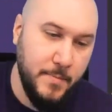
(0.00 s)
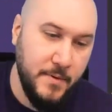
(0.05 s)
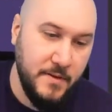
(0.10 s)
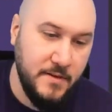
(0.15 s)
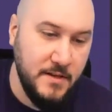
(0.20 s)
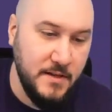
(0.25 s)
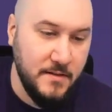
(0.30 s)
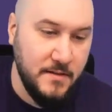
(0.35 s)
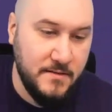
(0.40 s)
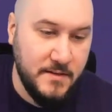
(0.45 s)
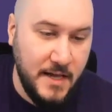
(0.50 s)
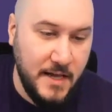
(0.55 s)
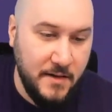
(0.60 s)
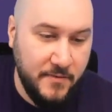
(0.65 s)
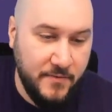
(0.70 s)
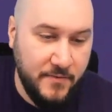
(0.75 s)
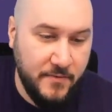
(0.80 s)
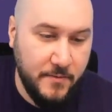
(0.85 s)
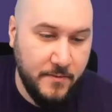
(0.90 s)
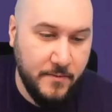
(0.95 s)

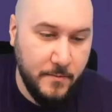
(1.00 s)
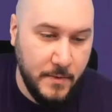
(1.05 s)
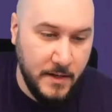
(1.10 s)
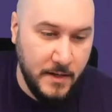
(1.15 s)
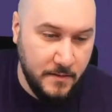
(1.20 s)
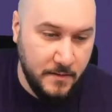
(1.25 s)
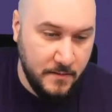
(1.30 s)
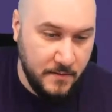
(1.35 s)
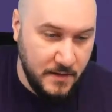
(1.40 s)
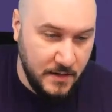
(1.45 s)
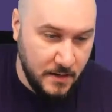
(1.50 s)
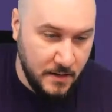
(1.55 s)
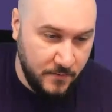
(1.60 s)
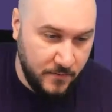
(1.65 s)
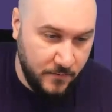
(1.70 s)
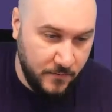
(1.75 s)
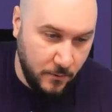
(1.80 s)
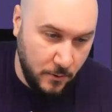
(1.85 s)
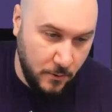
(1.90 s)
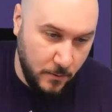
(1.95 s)
savement here
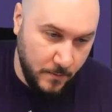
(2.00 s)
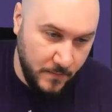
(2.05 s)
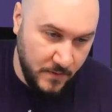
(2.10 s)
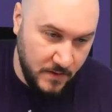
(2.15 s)
from